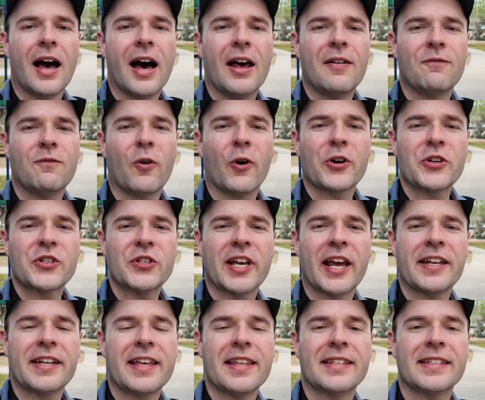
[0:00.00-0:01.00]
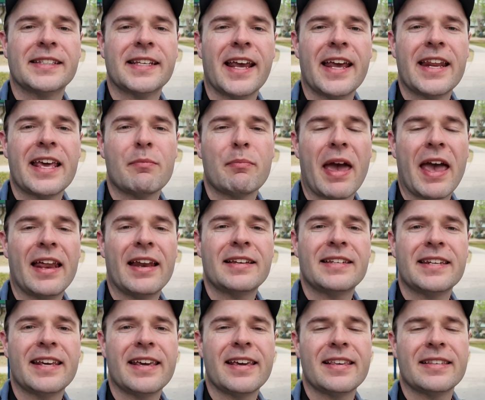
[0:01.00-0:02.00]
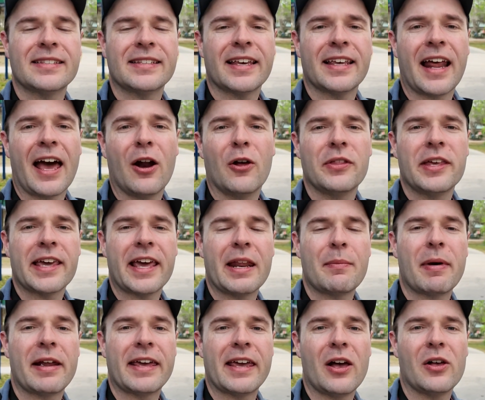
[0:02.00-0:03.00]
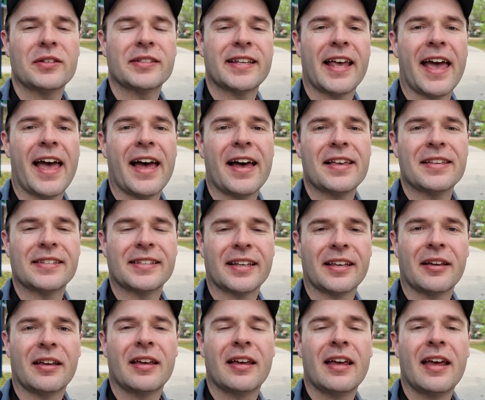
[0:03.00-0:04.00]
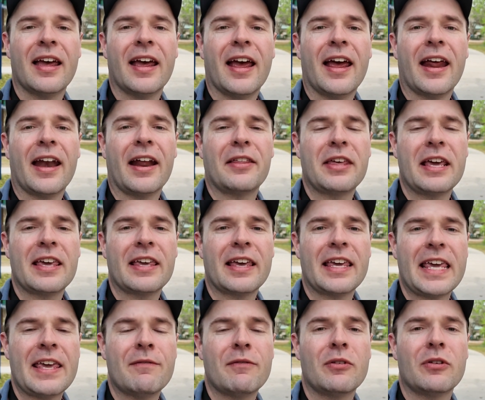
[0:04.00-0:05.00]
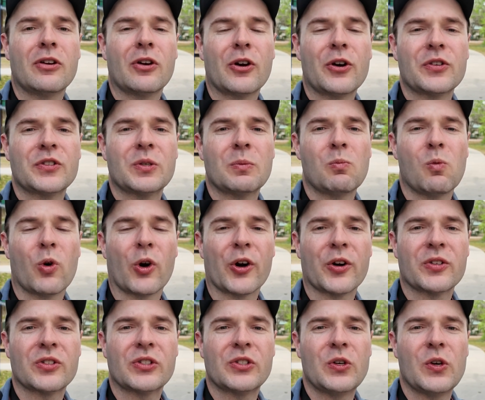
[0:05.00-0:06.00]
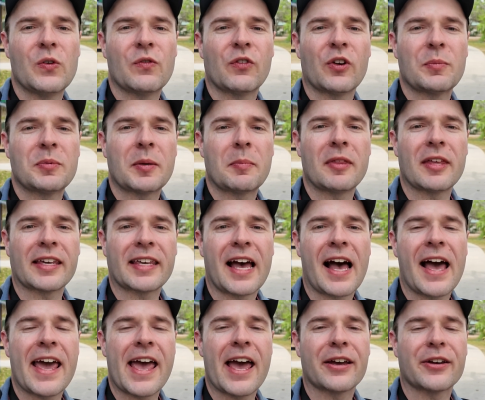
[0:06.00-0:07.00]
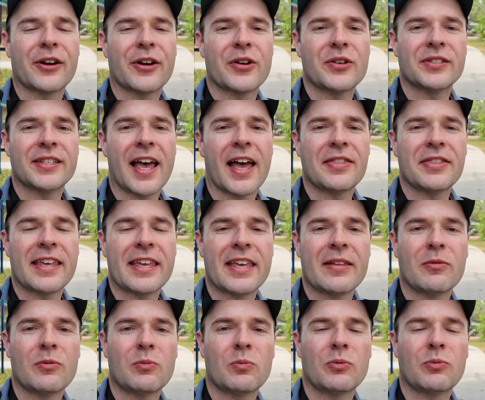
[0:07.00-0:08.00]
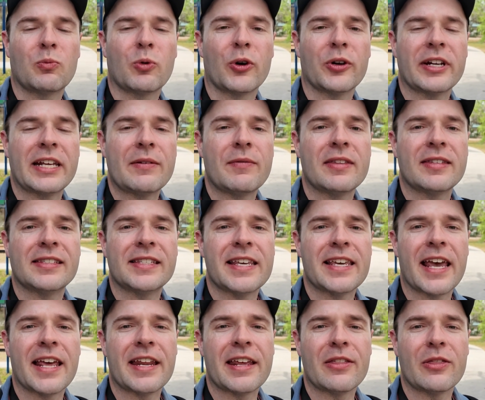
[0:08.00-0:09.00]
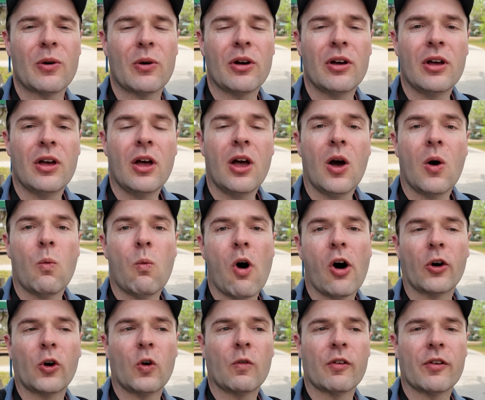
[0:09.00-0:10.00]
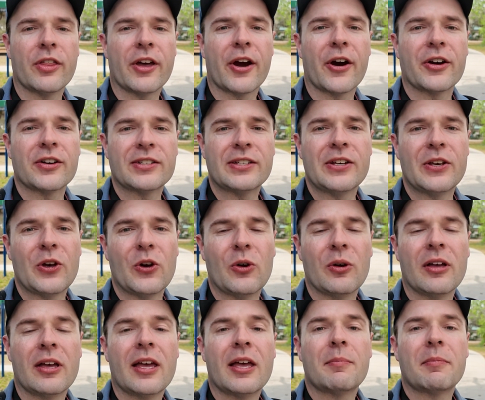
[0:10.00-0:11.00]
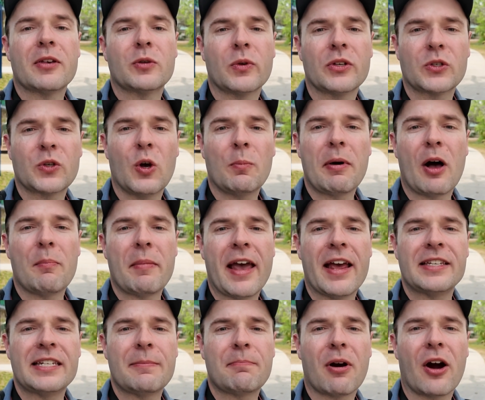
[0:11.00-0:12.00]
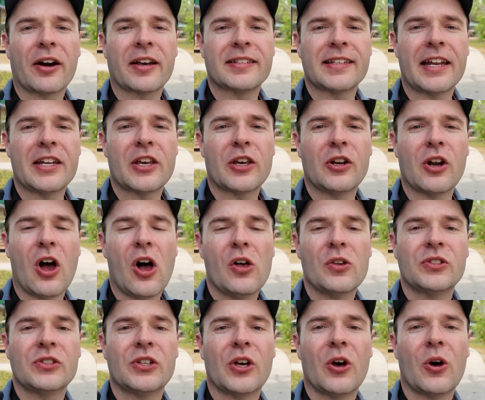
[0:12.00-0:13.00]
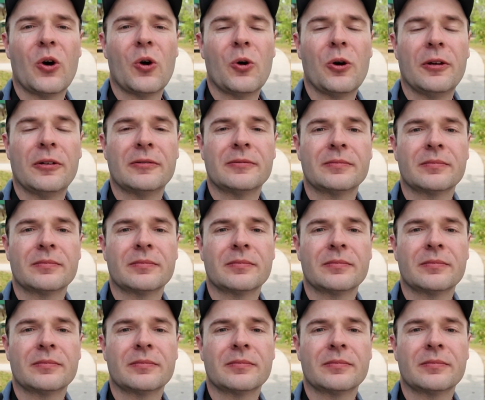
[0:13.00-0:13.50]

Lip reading: Unfortunately, I didn't see any manatees, and I don't think anybody else has. And I think even heard some words too from some of the kayakers that they weren't even seeing any in the water over there too. Because what's cool about Manatee Park is that you can also